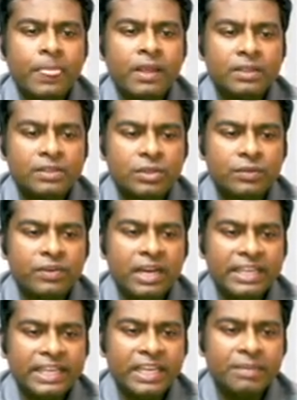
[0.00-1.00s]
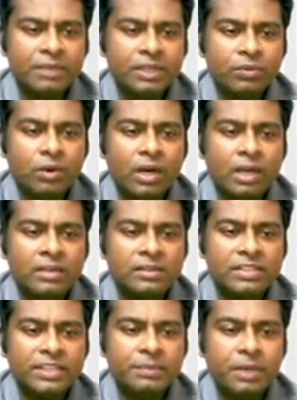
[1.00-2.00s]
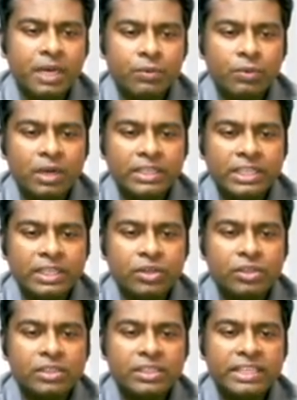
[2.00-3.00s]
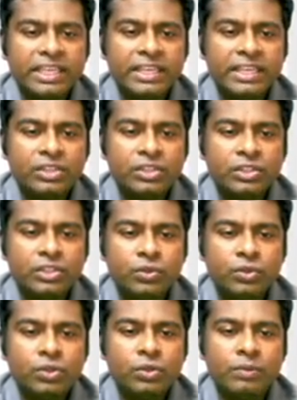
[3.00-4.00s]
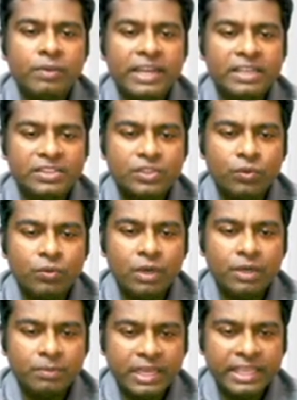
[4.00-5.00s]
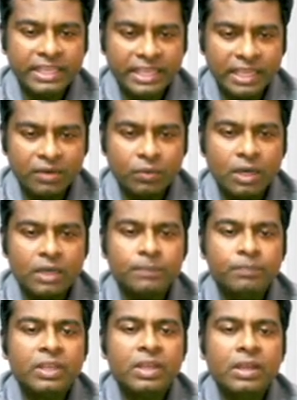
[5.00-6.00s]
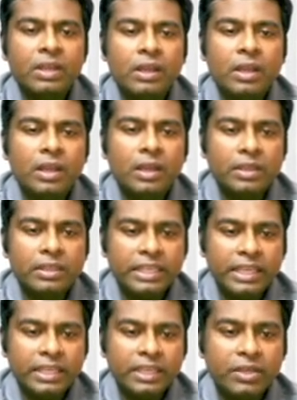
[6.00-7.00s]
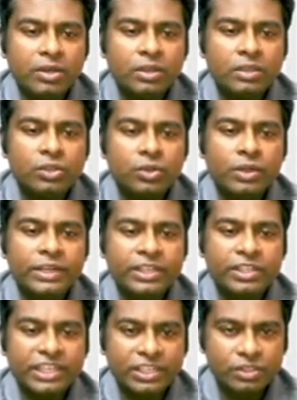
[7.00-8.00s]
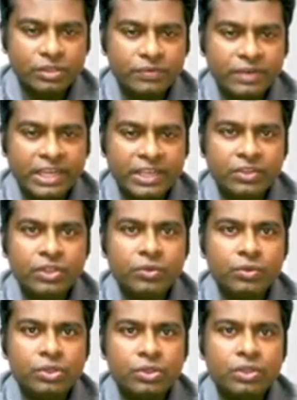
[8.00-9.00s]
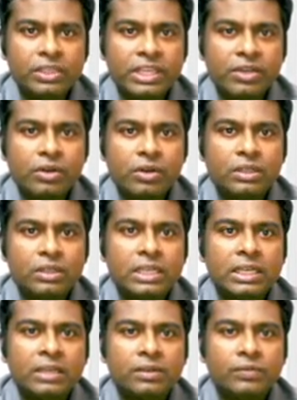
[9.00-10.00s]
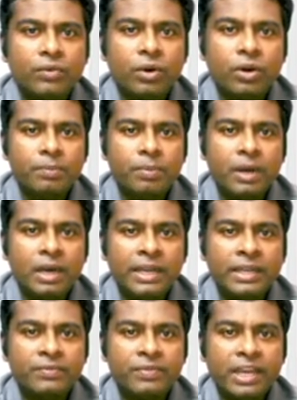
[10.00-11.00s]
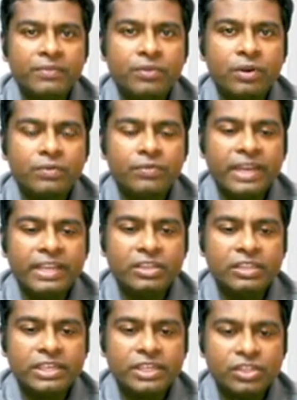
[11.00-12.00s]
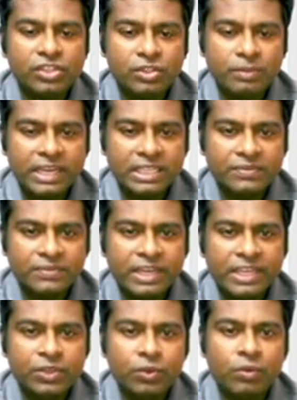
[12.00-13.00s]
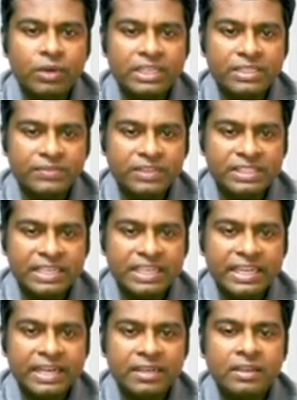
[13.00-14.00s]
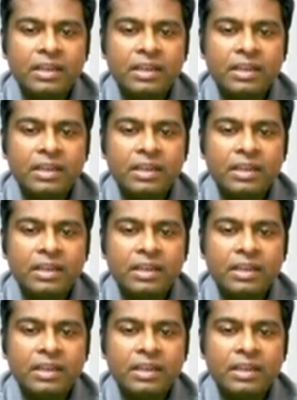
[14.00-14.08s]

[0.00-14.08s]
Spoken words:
So for element 1, sigma 1 equal to E into u2 minus u1 by L1. E equal to 2 into 10 raised to 5, u2 equal to 4.545 into 10 raised to minus 5, u1 is fixed and